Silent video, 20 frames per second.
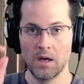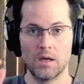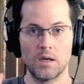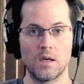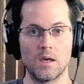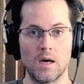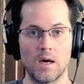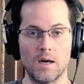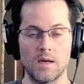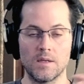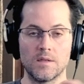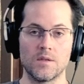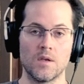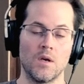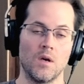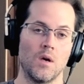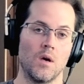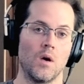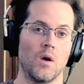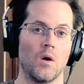Guys,
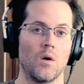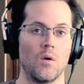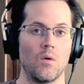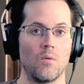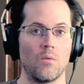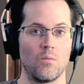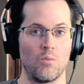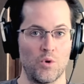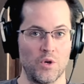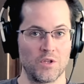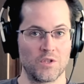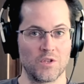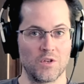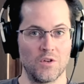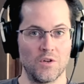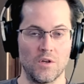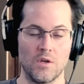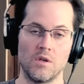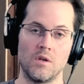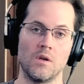what is
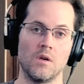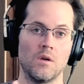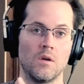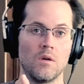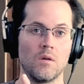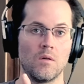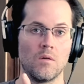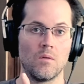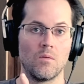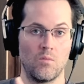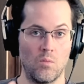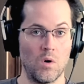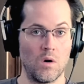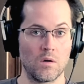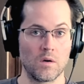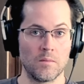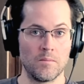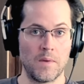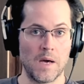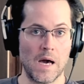good?
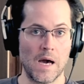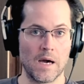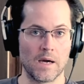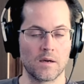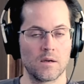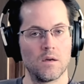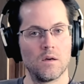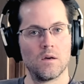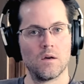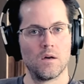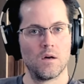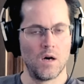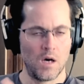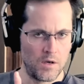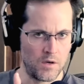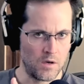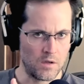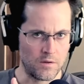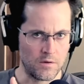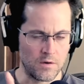Welcome back.
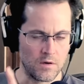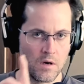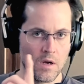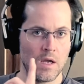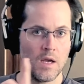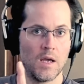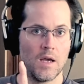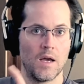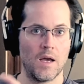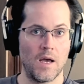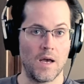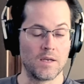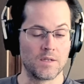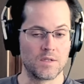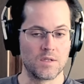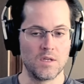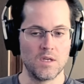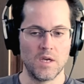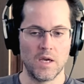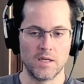Another
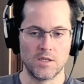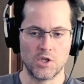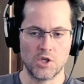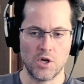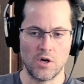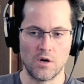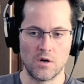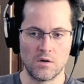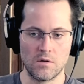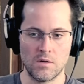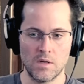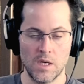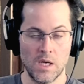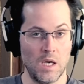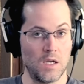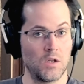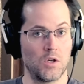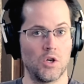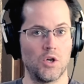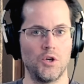SDHO.
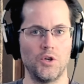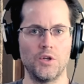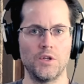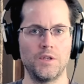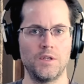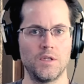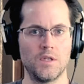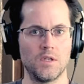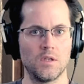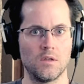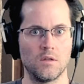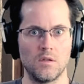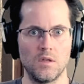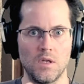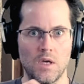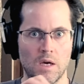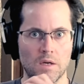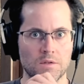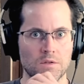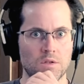And could
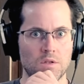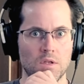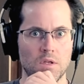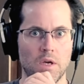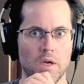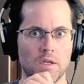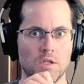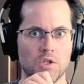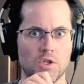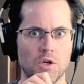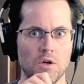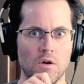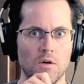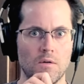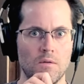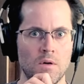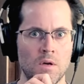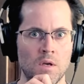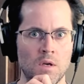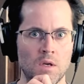the
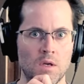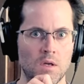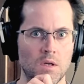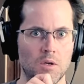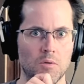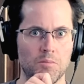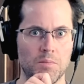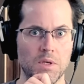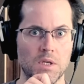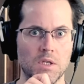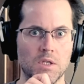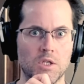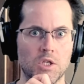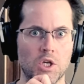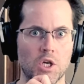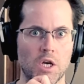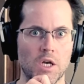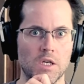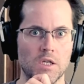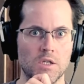SDHO be
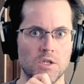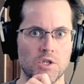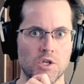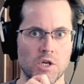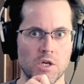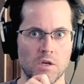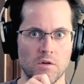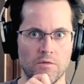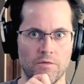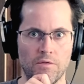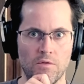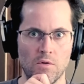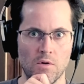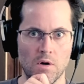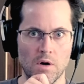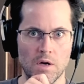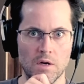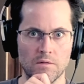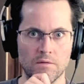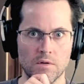changing
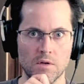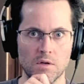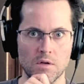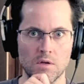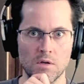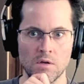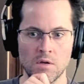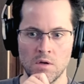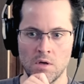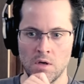forever?